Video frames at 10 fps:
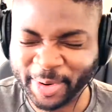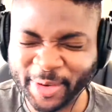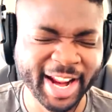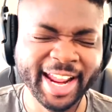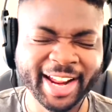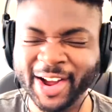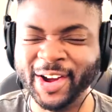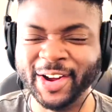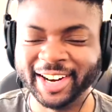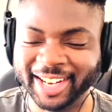Marine
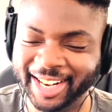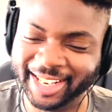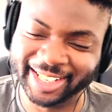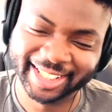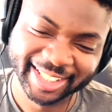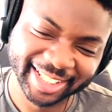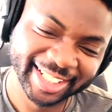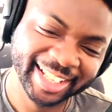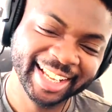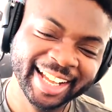Corps.
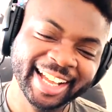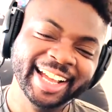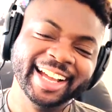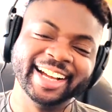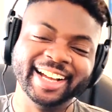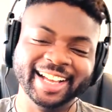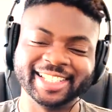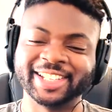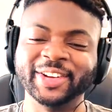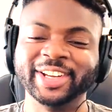Oh,
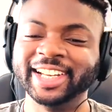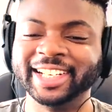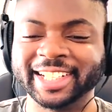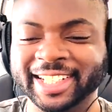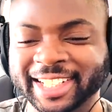that's so good.